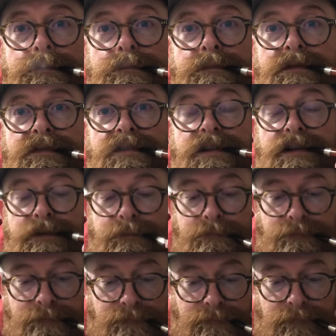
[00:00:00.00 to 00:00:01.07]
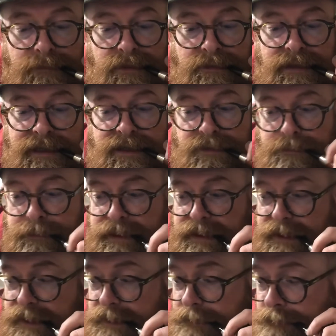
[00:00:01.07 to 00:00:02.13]
So that's me
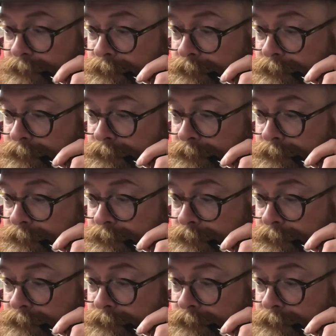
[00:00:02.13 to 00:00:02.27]
done.